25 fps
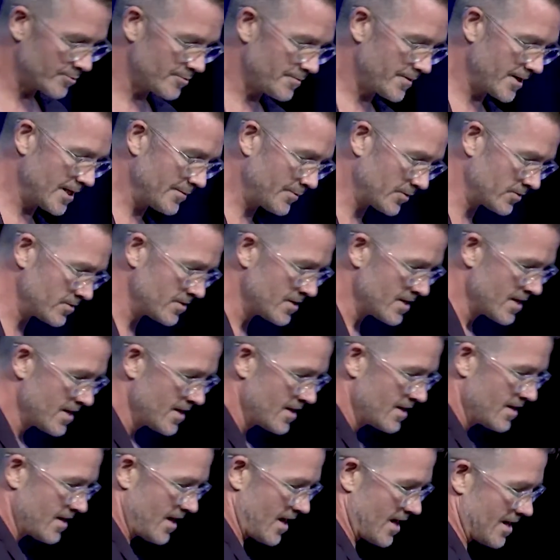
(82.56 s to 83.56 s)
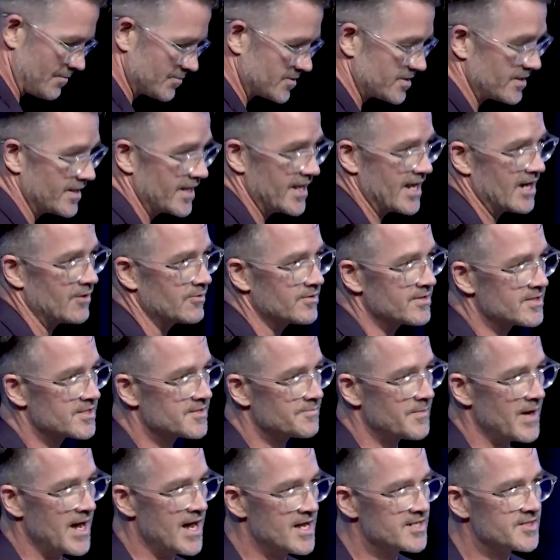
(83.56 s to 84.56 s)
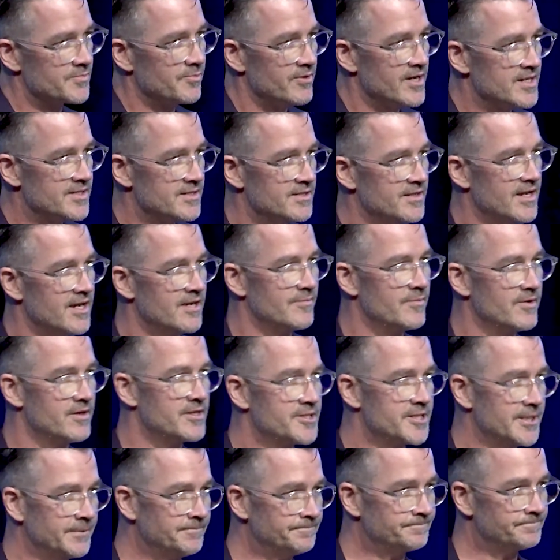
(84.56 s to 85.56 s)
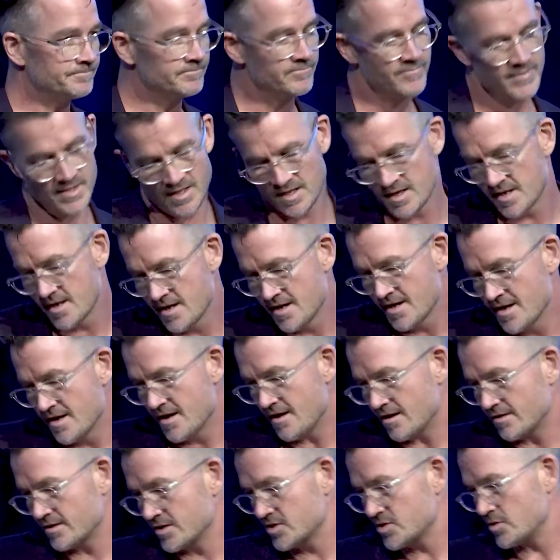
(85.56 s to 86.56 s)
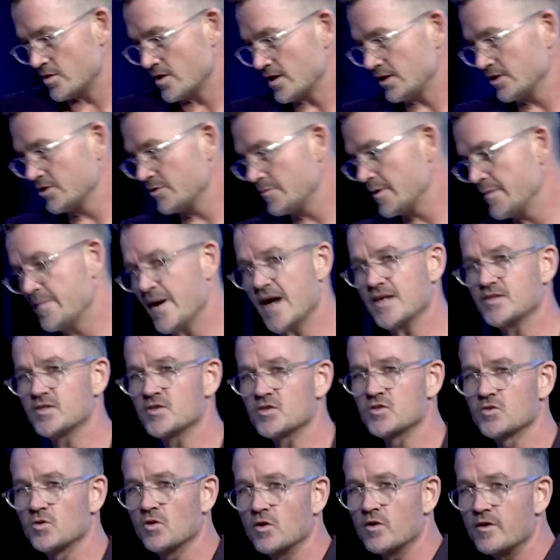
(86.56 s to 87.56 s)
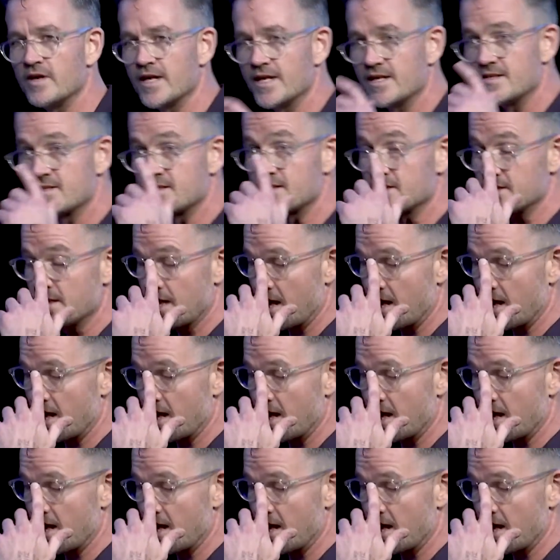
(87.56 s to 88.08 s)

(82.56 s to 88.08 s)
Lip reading: people, to their elders, past, present and emerging. I'm going to talk a little bit about stories